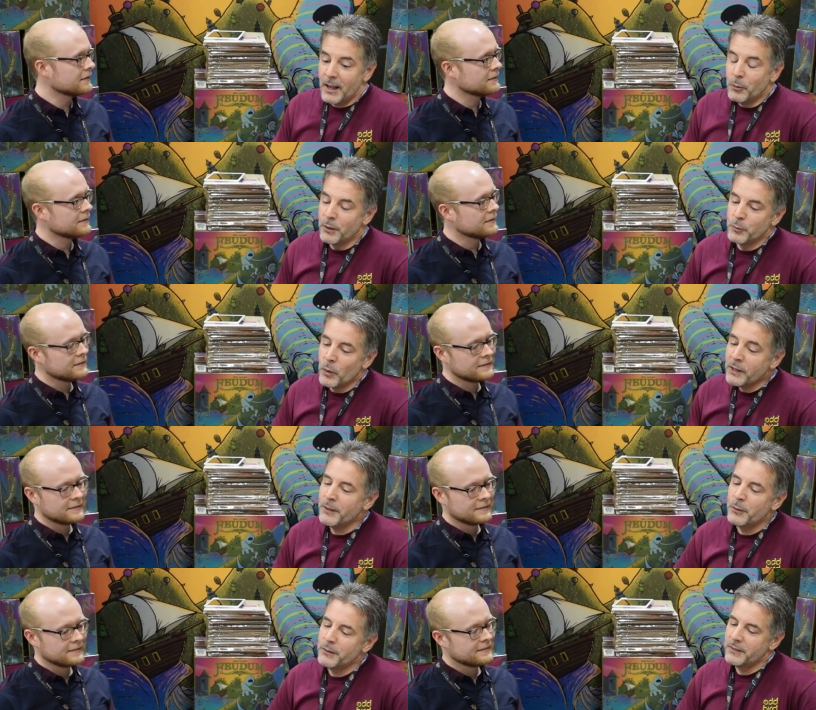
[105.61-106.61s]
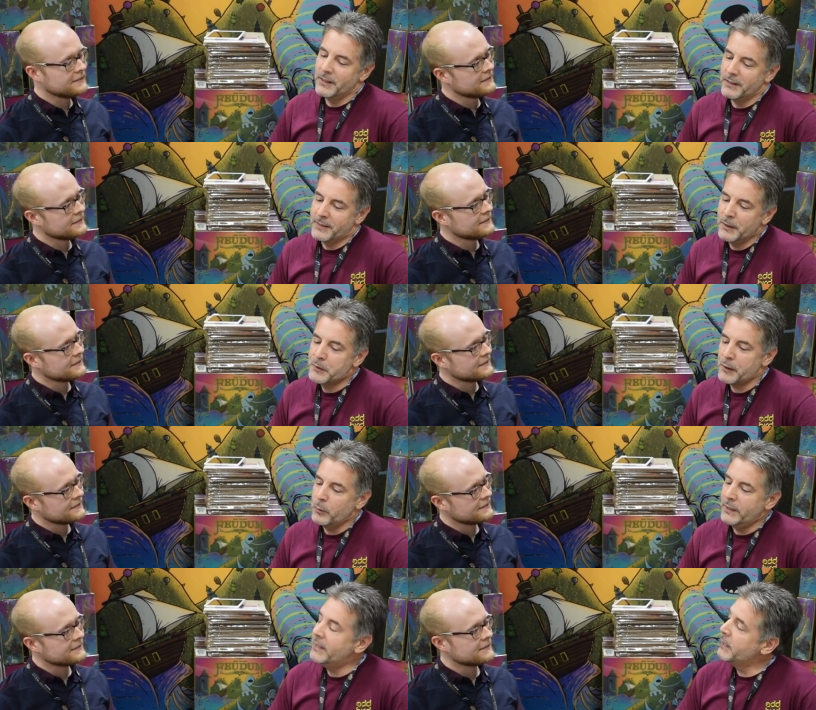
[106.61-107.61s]
Speaker 1: well, one of the things that
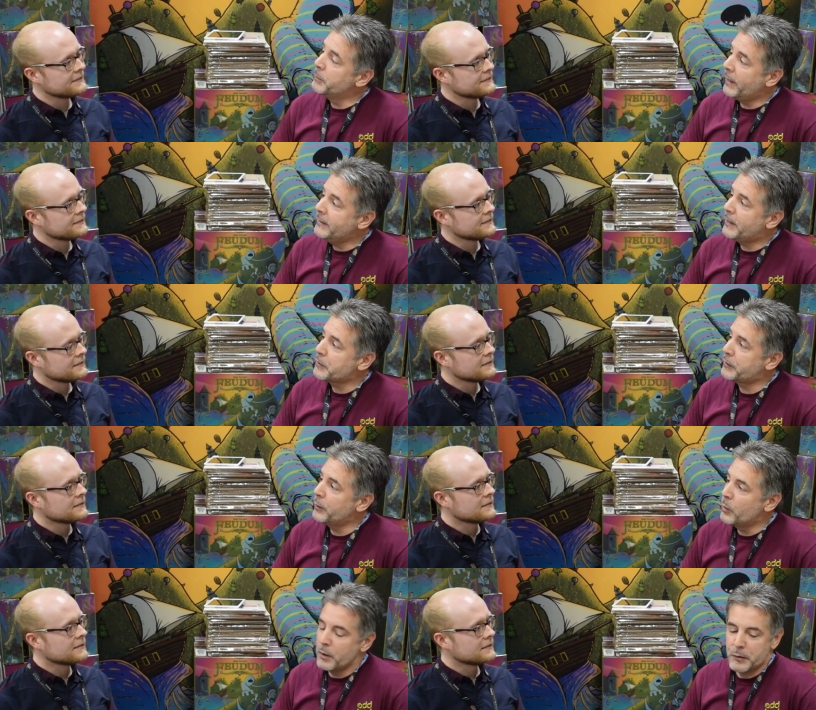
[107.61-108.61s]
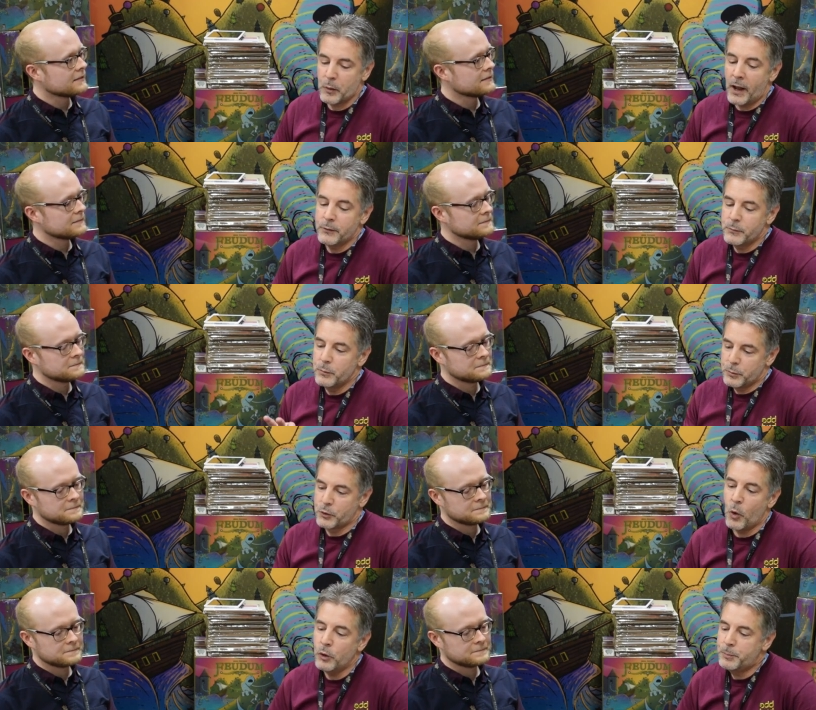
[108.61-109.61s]
we did in playtesting was I
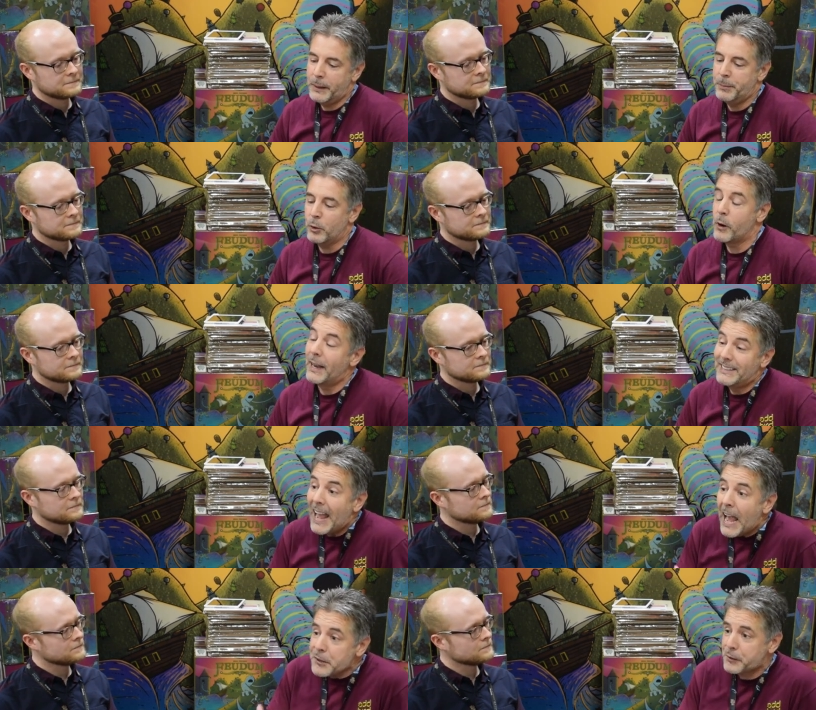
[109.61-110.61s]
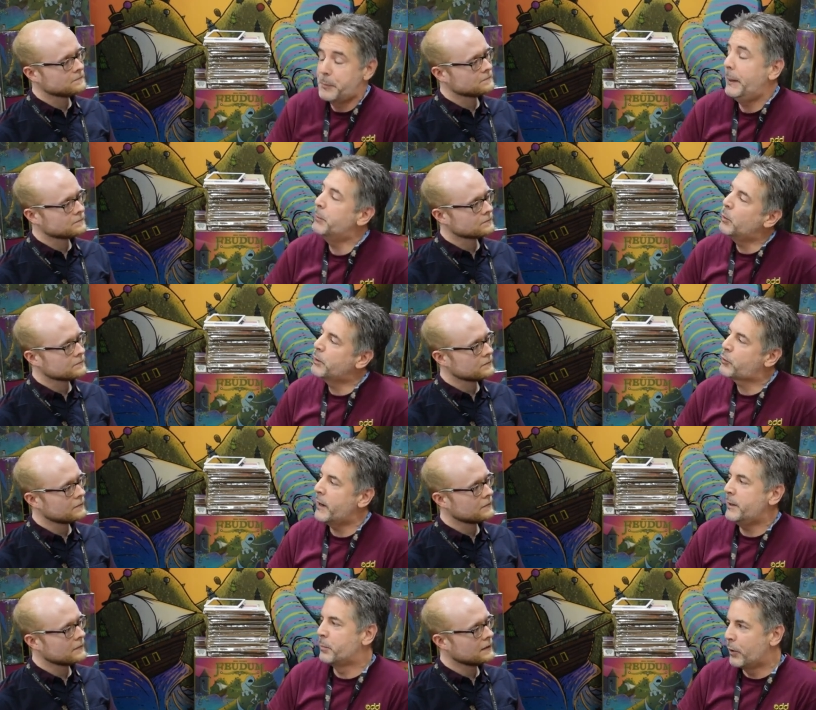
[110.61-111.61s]
told people or I tasked people with
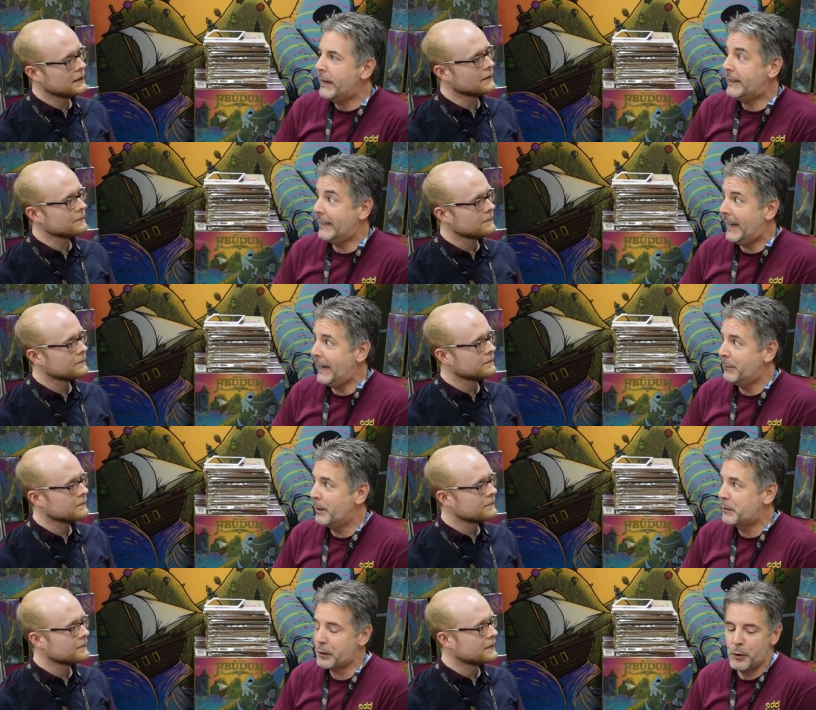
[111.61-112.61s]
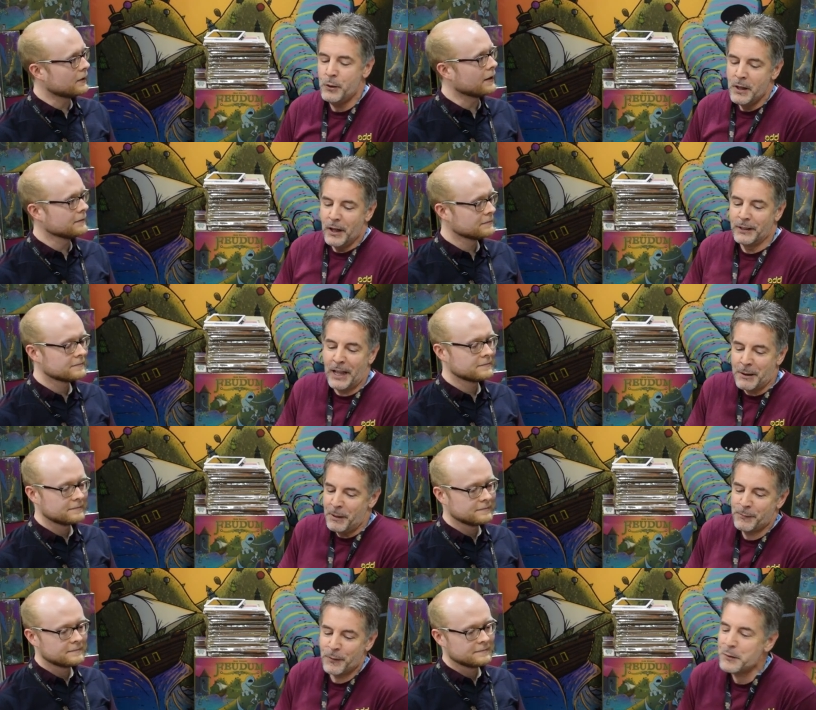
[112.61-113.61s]
trying to break the game. And so a lot of
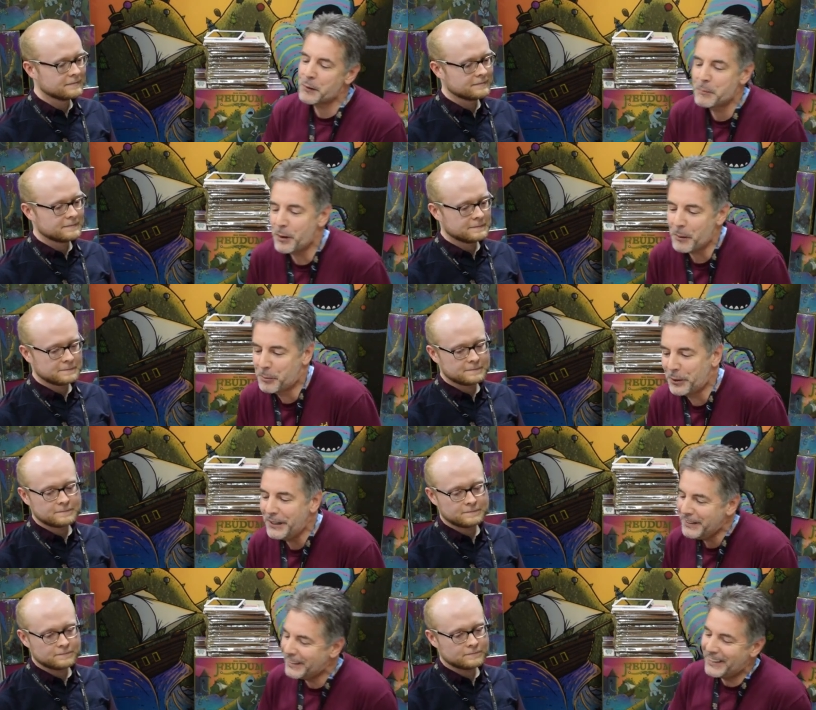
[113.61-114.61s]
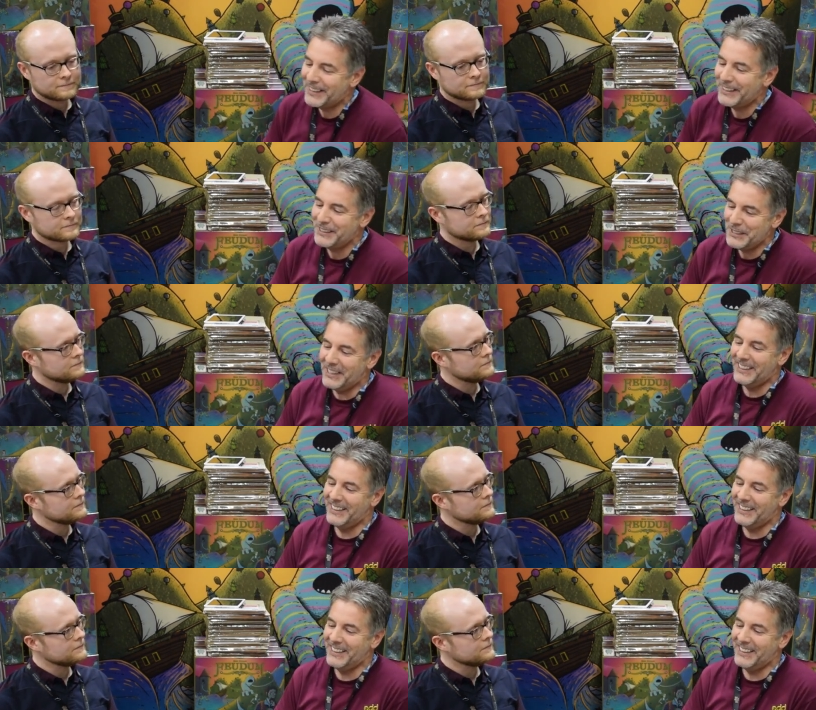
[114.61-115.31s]
my friends are, are pretty, uh,